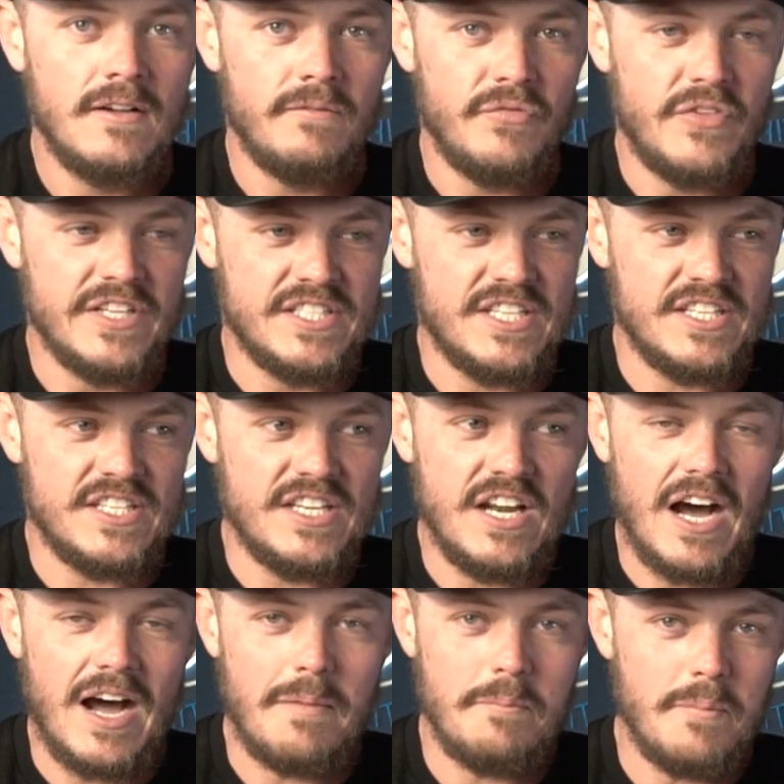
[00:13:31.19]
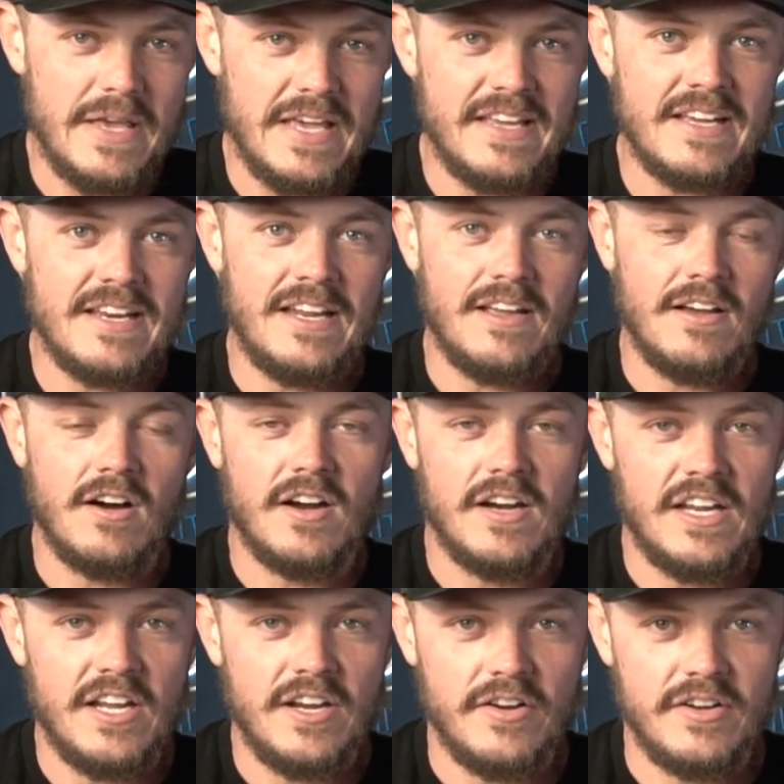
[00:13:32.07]
This is not me getting
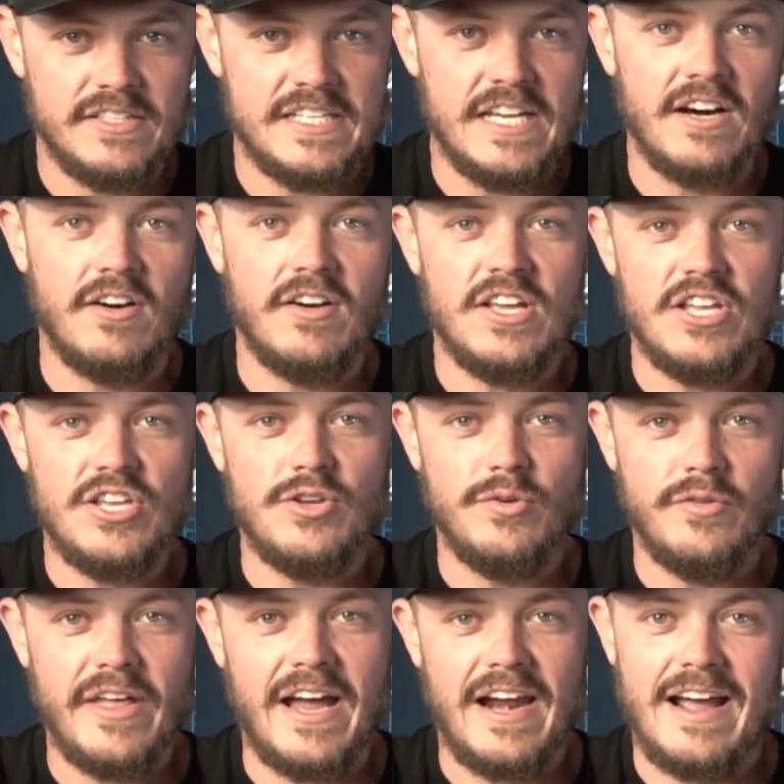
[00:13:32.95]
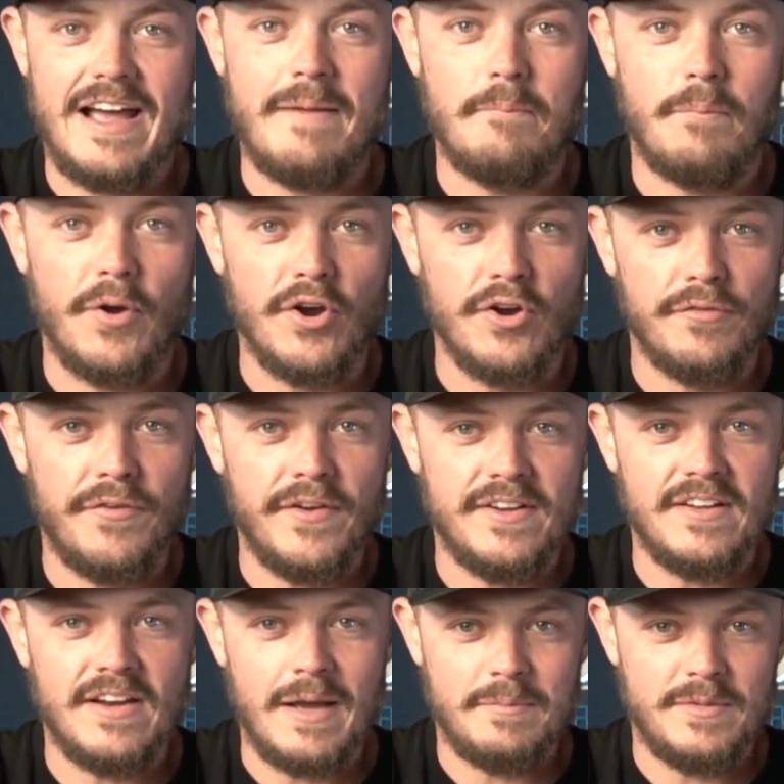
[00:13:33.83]
on here and telling you that I'm
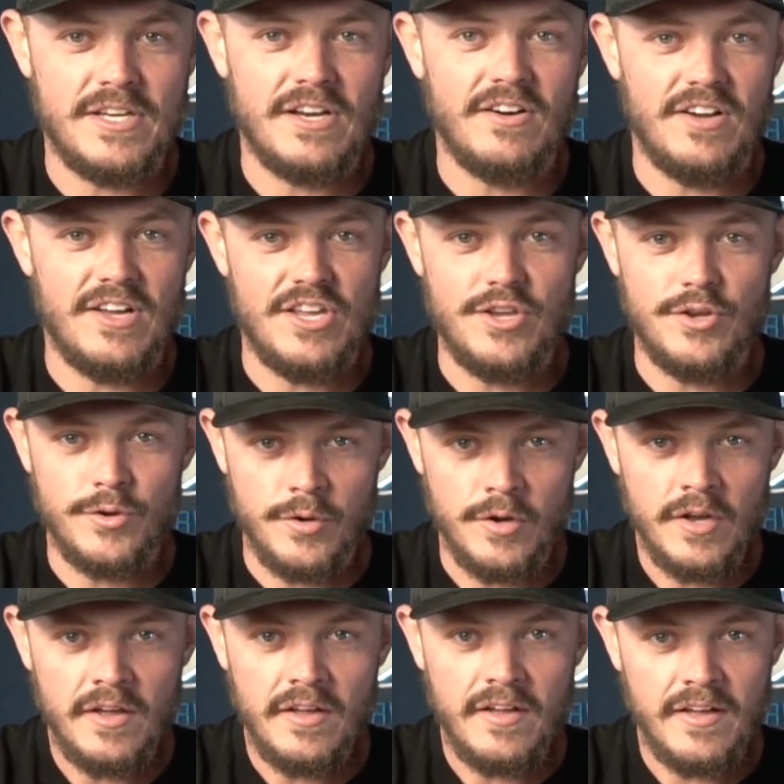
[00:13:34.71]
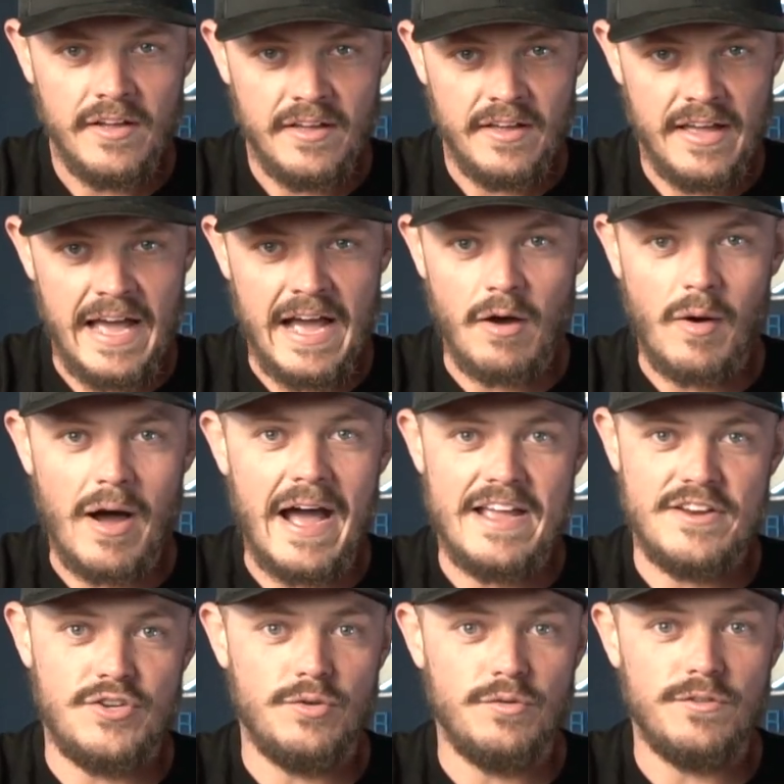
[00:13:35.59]
perfect and I'm telling you how
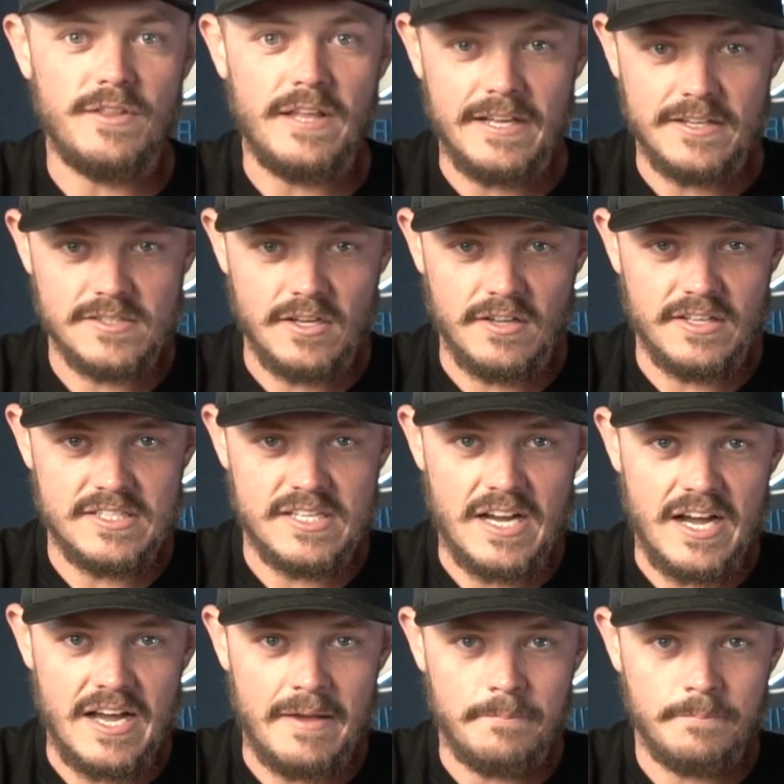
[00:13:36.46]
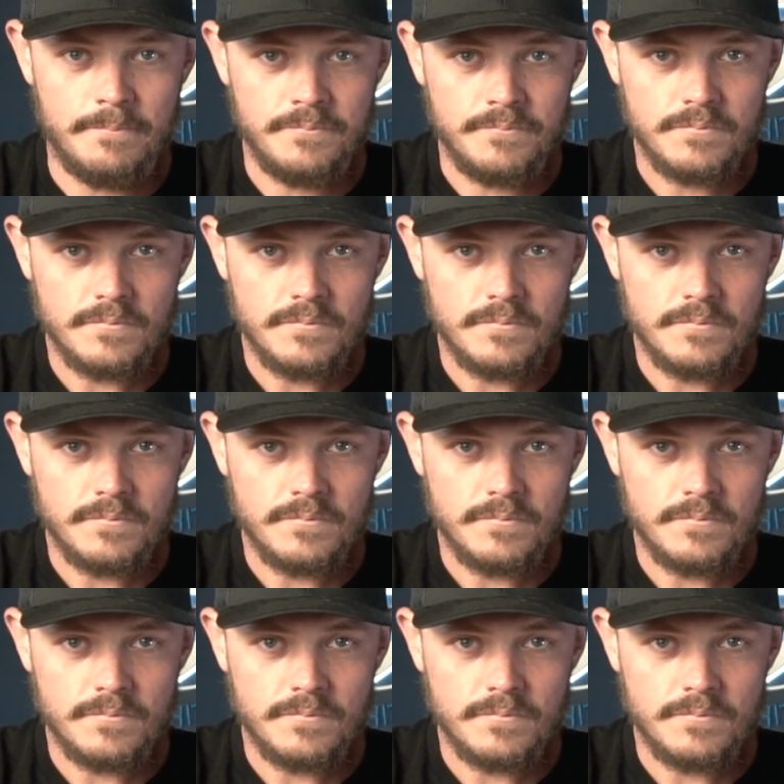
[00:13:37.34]
I do things all the time.